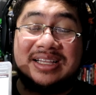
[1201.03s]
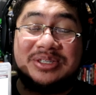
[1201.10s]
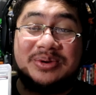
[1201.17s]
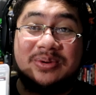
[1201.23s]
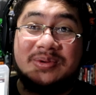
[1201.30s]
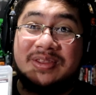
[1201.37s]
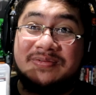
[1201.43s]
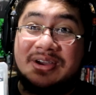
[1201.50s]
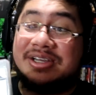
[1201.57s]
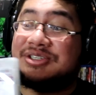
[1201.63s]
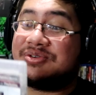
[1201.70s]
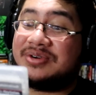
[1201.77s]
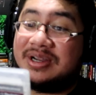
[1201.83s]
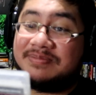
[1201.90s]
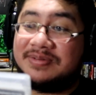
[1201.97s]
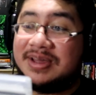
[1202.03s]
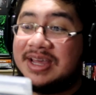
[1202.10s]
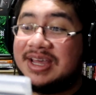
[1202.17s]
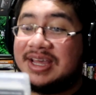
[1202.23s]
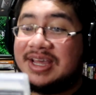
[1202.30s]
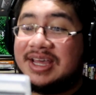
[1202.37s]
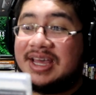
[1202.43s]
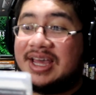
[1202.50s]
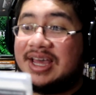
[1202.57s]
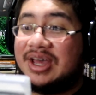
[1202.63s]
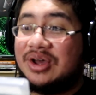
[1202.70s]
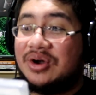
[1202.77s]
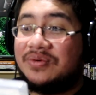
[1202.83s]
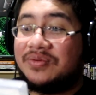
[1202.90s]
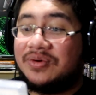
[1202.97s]
onto it with a vice grip.
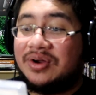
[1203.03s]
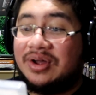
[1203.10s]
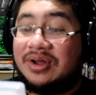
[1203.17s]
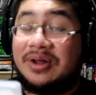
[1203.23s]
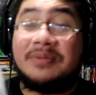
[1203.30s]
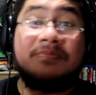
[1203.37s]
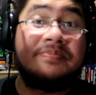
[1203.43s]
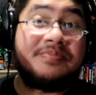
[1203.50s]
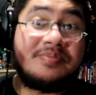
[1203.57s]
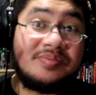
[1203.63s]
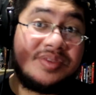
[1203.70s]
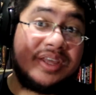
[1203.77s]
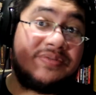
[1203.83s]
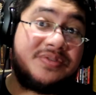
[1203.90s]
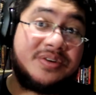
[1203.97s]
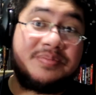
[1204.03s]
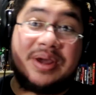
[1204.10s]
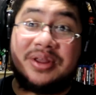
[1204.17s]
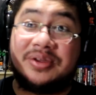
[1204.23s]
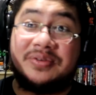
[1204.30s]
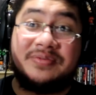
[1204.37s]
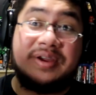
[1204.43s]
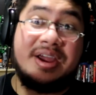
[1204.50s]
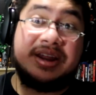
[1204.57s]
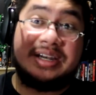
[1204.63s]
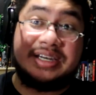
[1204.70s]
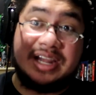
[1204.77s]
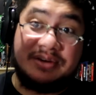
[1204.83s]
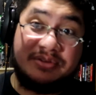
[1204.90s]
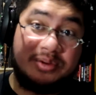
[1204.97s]
Uh, overall, if you're a Metal Gear fan,
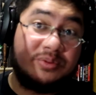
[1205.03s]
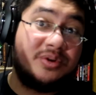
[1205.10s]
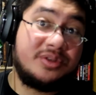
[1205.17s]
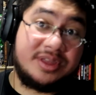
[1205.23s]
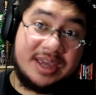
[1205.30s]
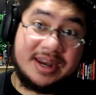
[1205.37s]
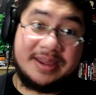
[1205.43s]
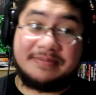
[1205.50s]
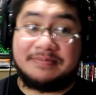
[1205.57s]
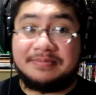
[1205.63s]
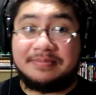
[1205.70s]
definitely worth getting.